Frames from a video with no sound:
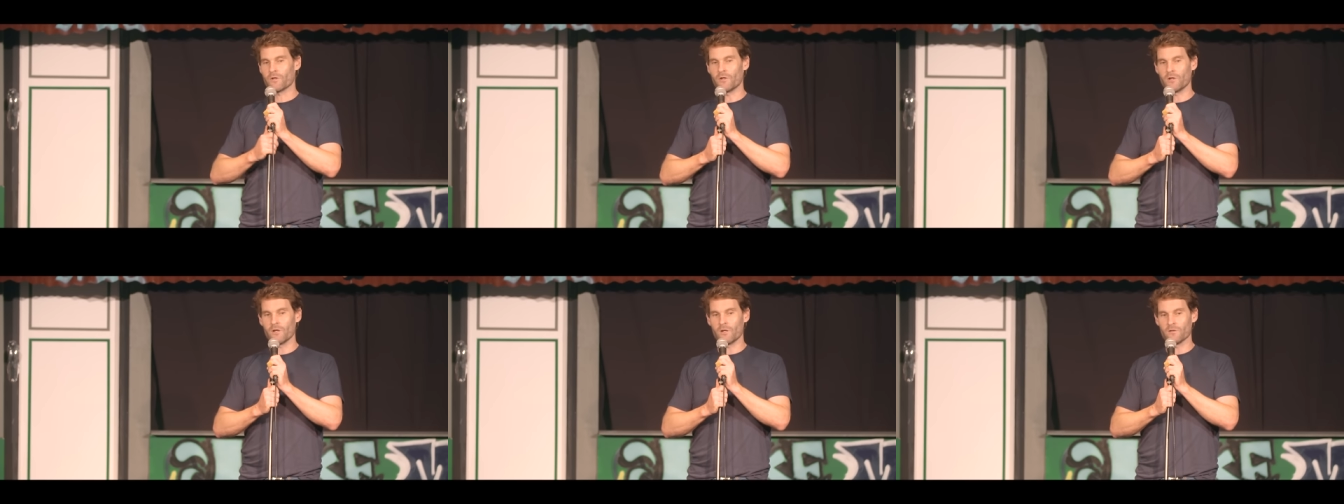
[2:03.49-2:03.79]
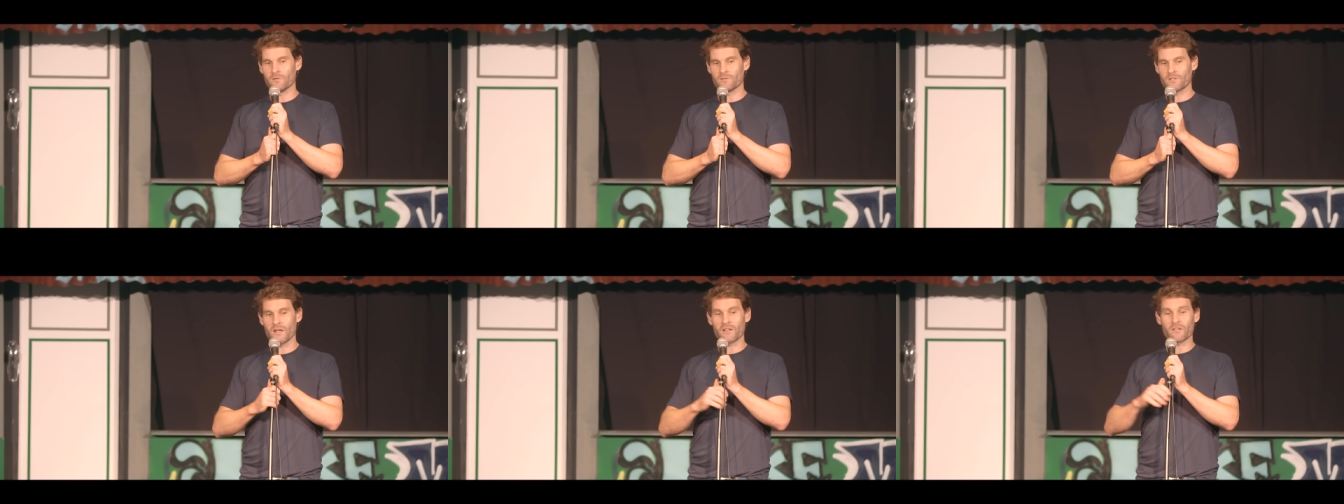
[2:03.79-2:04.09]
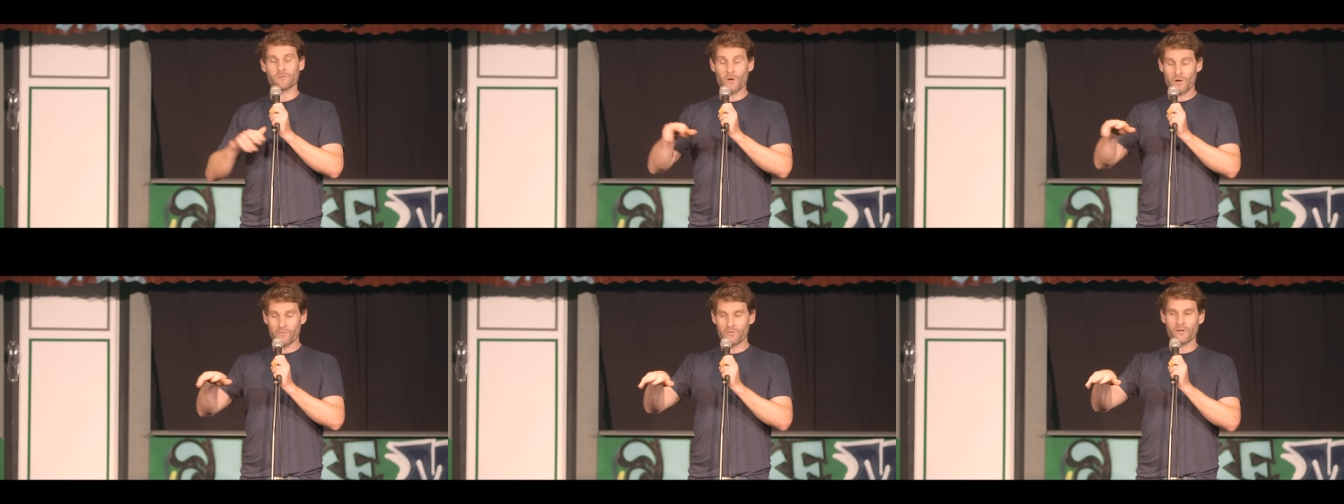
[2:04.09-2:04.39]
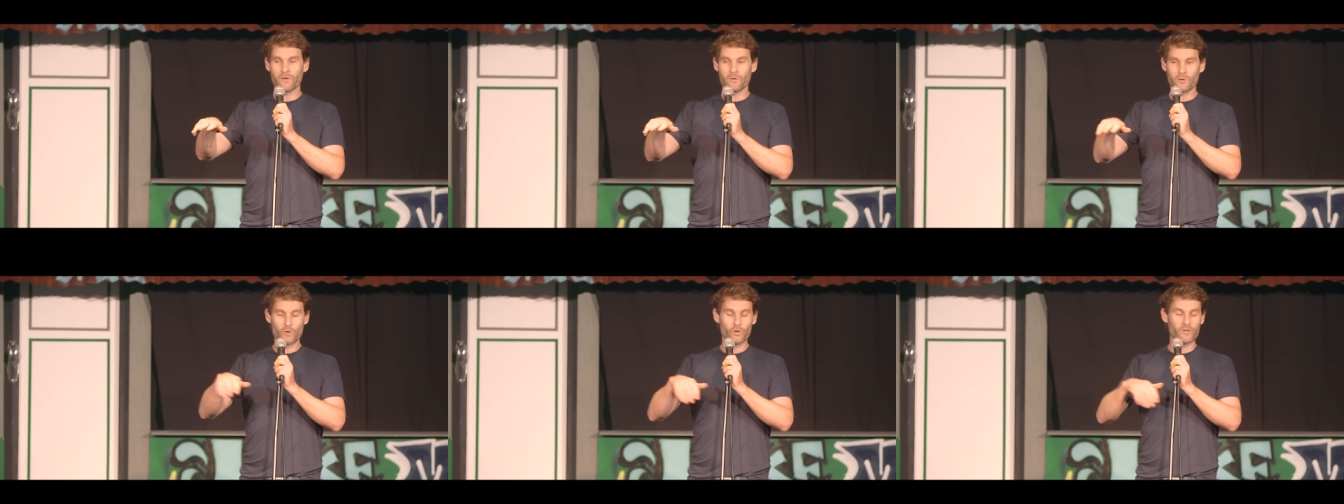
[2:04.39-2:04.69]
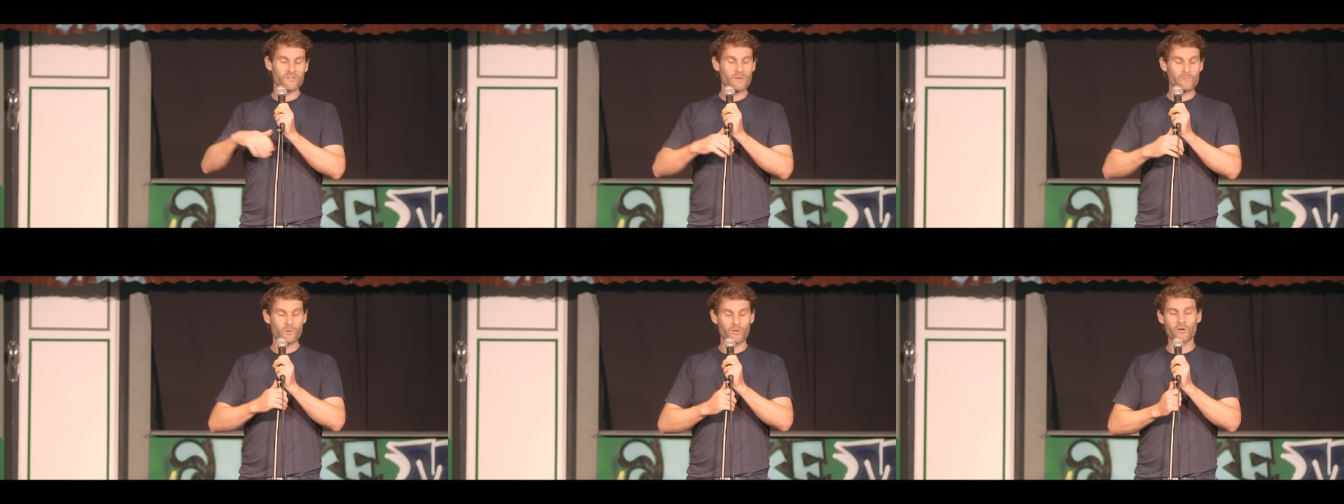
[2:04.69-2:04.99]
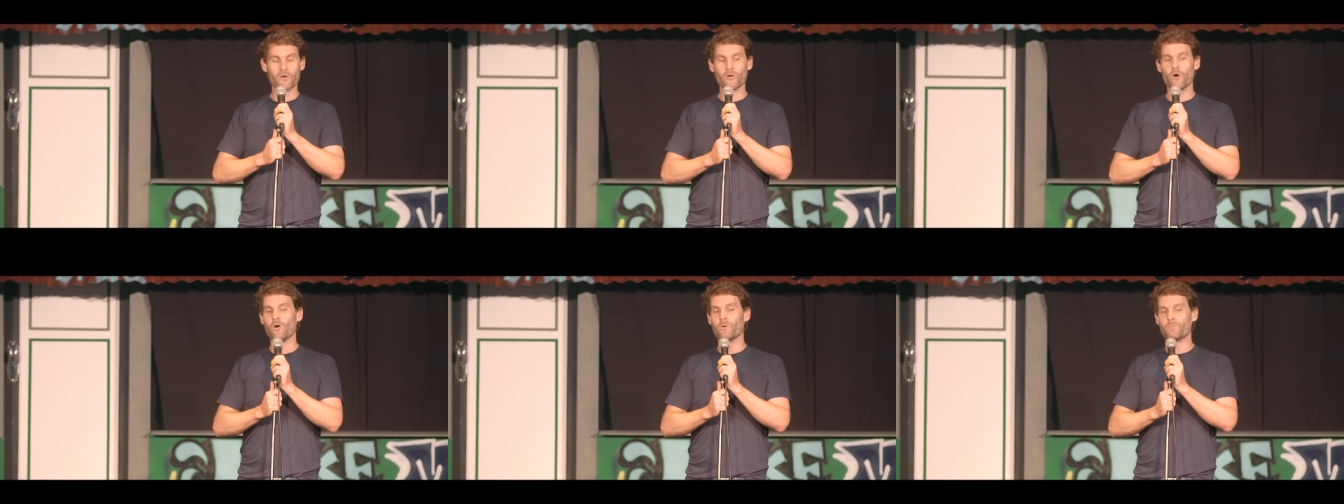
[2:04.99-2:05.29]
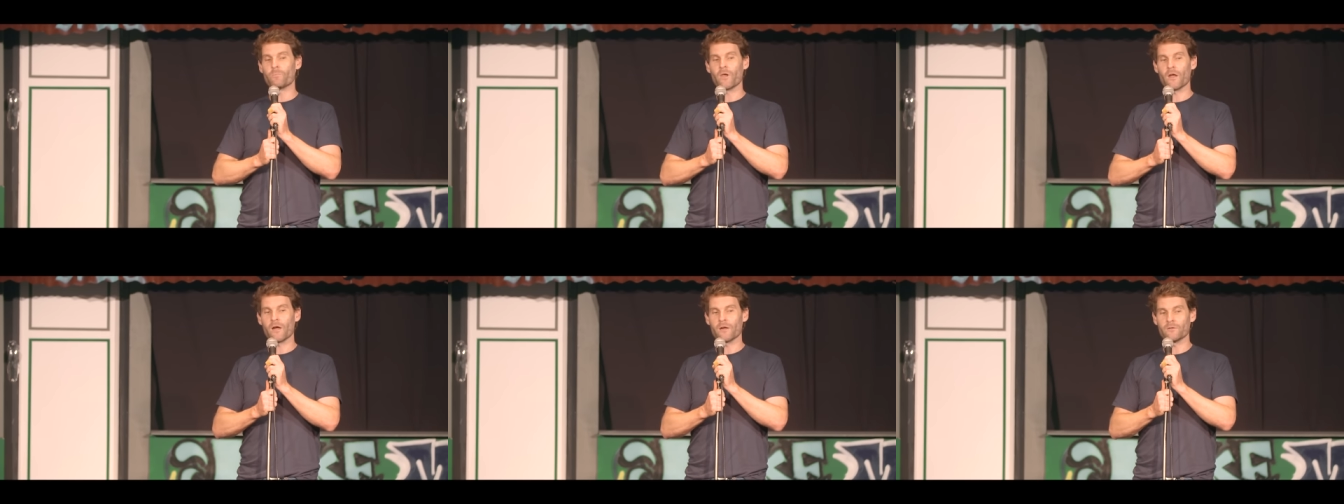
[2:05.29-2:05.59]
here and take them over there and cook them on that
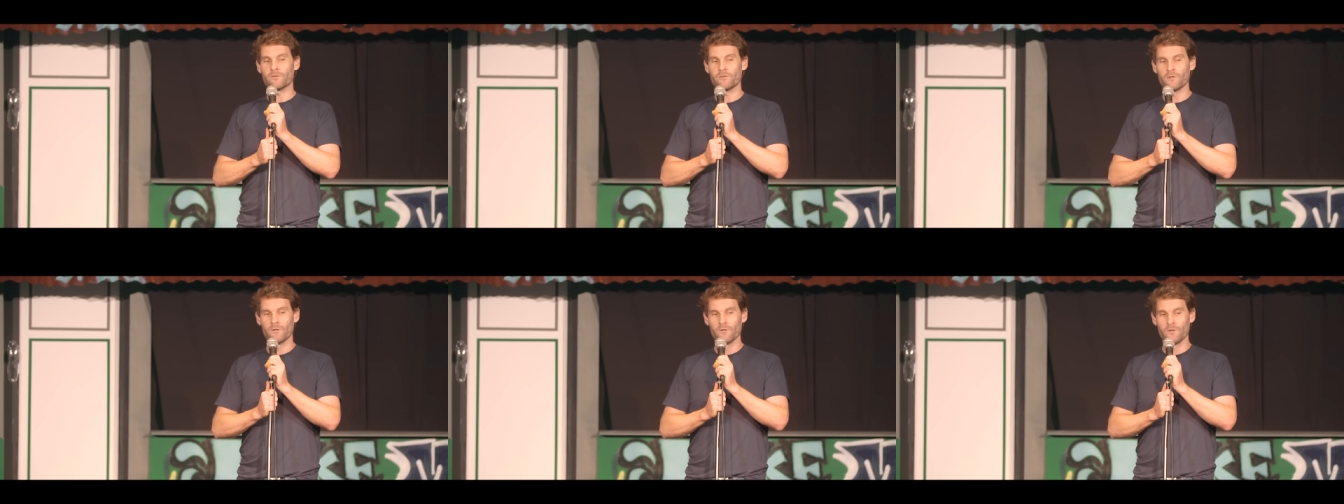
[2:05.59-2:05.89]
hot plate